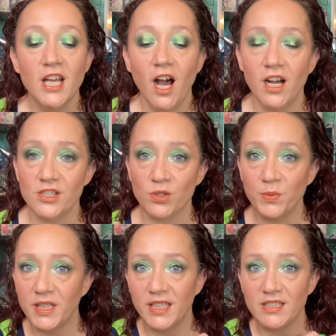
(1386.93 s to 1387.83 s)
Uh, she'll
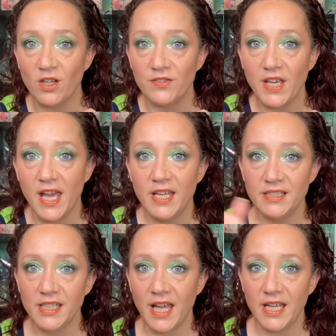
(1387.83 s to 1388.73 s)
be linked on the
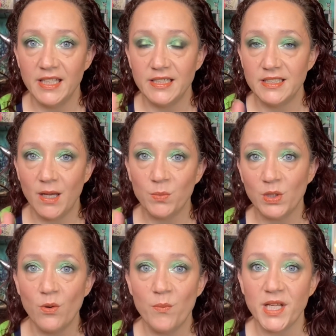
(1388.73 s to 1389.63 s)
end and down
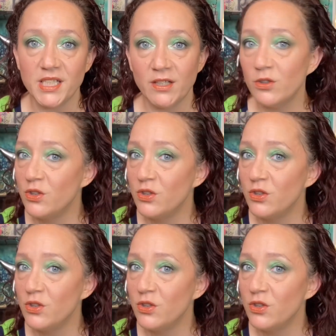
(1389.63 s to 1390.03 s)
below in my title.